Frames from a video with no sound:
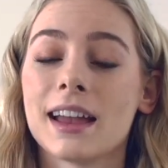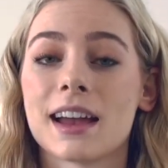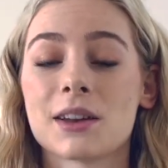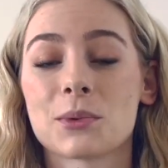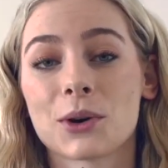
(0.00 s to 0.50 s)

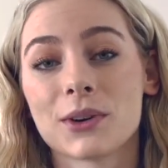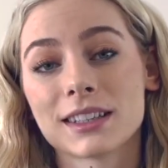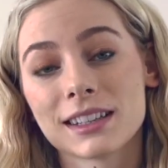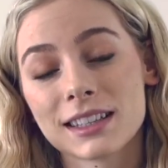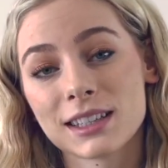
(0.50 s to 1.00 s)
and we're
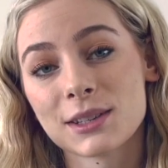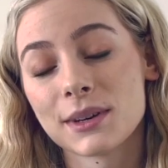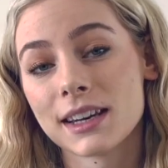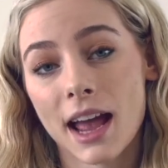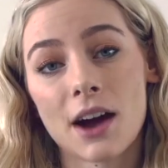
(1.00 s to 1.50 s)
going to listen
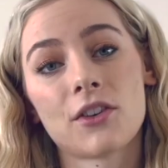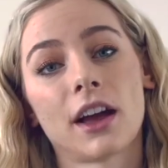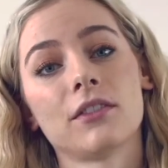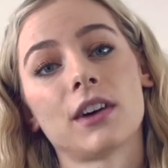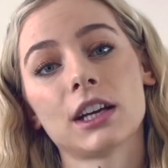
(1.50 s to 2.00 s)
to it now,
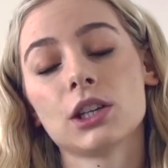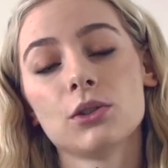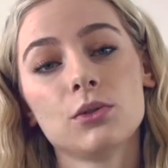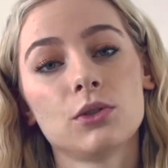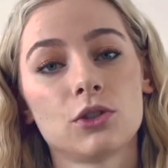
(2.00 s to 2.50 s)
and I invite
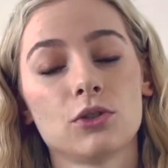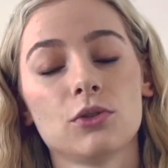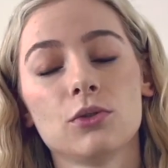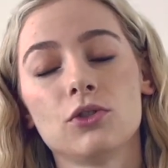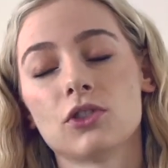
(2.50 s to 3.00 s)
you
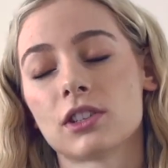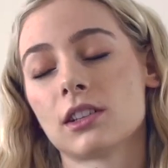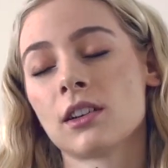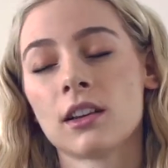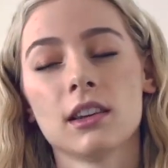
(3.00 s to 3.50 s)
to
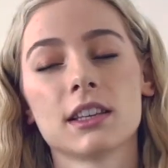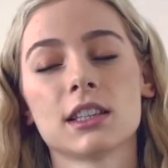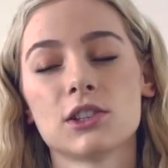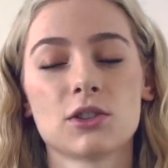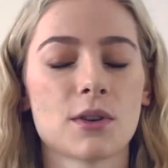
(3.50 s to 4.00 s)
just
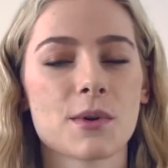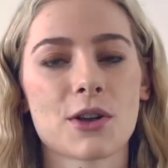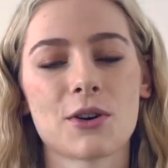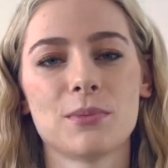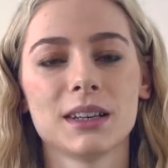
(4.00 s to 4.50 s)
listen to it
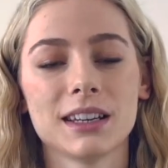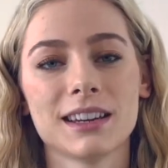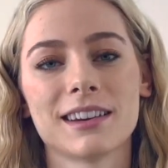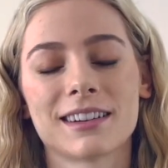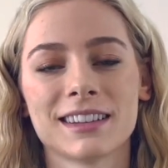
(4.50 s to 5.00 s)
with open
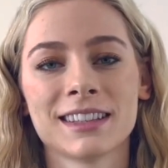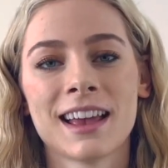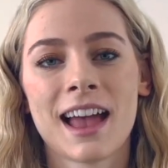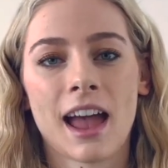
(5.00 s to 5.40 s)
ears